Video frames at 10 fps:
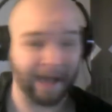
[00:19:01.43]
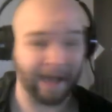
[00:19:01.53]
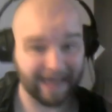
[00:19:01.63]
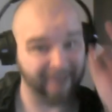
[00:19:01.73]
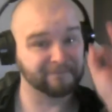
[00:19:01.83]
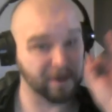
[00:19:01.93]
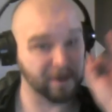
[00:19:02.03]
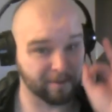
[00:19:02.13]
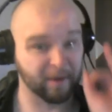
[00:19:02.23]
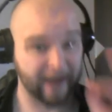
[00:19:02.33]
I can't
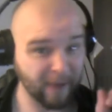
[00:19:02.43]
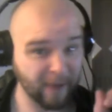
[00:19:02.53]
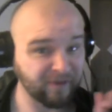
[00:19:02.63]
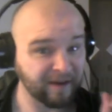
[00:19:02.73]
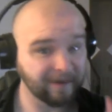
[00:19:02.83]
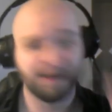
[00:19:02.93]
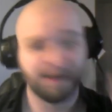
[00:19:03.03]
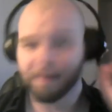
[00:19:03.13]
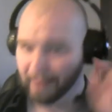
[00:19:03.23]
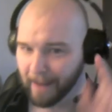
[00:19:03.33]
fucking pronounce it,
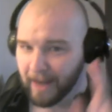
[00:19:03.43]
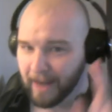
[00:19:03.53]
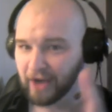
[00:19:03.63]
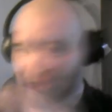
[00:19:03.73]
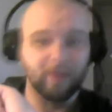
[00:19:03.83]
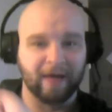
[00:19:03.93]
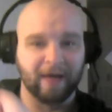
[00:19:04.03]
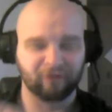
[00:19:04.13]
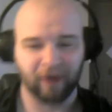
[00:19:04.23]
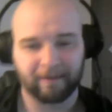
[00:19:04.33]
but I'm going to do that
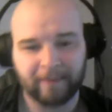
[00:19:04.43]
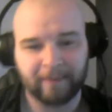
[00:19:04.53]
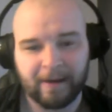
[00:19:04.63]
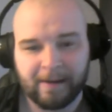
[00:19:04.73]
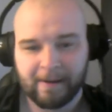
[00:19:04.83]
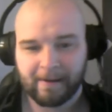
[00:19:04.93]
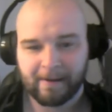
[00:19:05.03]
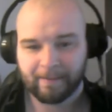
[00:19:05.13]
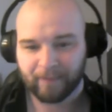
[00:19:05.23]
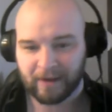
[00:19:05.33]
shit.
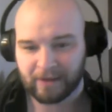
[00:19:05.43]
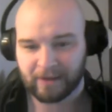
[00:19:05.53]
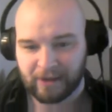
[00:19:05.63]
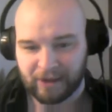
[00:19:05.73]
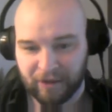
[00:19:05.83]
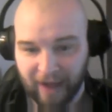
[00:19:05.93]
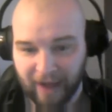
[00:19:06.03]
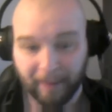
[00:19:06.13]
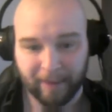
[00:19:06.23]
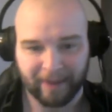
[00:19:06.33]
So you've
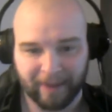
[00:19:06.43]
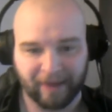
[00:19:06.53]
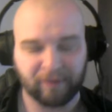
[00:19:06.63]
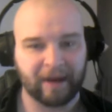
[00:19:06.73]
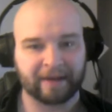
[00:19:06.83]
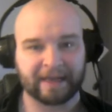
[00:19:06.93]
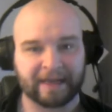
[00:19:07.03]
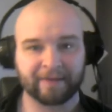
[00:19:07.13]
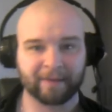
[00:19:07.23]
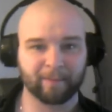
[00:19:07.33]
got people like that. You've got
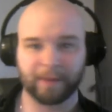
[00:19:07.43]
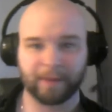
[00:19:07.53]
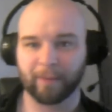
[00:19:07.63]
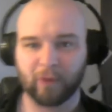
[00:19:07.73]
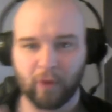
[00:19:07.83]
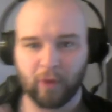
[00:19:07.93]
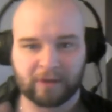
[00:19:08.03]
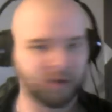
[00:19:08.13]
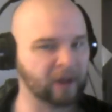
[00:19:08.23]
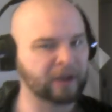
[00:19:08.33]
even people who are
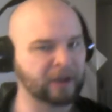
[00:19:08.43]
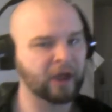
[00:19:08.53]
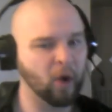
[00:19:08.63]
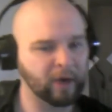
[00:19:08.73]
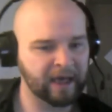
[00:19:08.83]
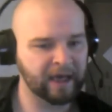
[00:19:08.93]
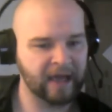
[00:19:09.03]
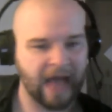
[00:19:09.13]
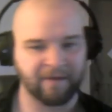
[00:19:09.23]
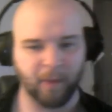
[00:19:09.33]
sort of low-key
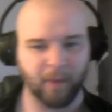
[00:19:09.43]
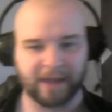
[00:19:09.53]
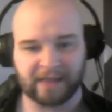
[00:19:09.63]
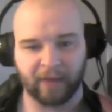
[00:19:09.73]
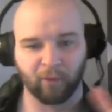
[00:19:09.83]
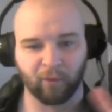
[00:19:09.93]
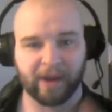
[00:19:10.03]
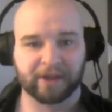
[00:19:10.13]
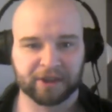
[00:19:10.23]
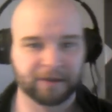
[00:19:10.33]
heavyweights like
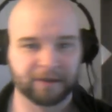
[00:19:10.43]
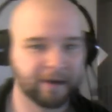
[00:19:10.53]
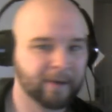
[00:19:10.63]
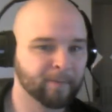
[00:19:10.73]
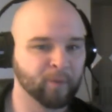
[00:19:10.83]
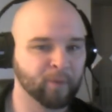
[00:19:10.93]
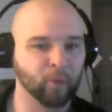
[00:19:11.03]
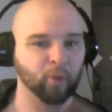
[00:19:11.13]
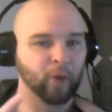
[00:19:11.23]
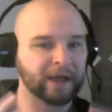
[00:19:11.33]
Rich.
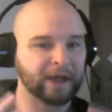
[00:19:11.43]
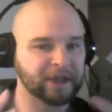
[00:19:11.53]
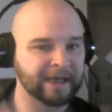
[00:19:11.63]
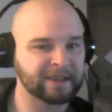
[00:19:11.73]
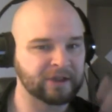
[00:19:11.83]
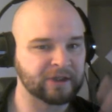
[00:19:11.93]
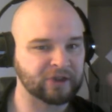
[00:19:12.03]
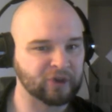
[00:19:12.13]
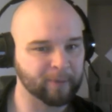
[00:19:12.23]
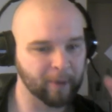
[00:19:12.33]
Rich isn't a
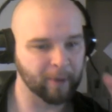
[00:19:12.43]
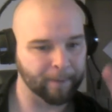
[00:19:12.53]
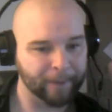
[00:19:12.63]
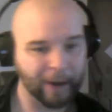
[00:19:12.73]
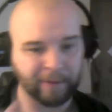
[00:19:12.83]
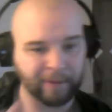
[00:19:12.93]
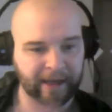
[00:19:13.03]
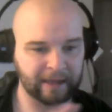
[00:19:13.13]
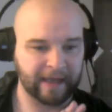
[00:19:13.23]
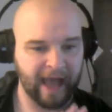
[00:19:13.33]
super
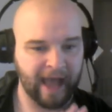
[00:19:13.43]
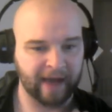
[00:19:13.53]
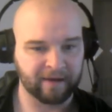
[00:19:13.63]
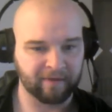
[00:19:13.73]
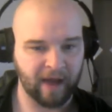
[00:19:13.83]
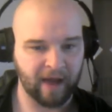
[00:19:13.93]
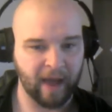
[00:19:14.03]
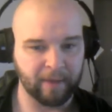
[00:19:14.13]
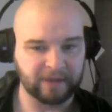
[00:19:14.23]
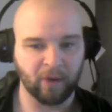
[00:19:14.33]
publicly active guy,
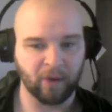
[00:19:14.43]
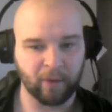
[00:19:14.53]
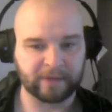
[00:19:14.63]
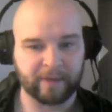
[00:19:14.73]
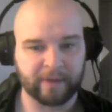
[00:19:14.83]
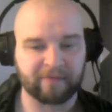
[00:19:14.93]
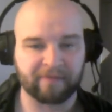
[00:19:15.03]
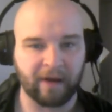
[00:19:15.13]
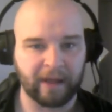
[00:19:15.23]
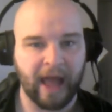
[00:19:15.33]
but he's always been a
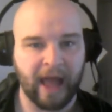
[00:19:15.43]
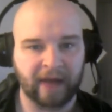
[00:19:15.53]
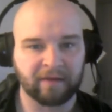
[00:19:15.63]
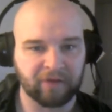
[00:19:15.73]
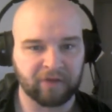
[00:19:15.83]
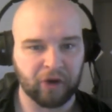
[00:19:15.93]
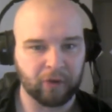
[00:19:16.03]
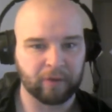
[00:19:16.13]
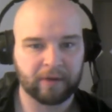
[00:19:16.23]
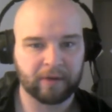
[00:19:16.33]
fairly active
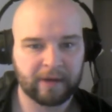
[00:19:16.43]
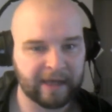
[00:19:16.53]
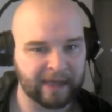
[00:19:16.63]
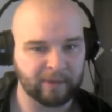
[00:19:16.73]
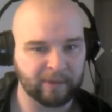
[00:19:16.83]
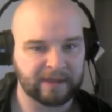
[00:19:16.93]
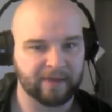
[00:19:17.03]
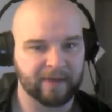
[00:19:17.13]
dude. He was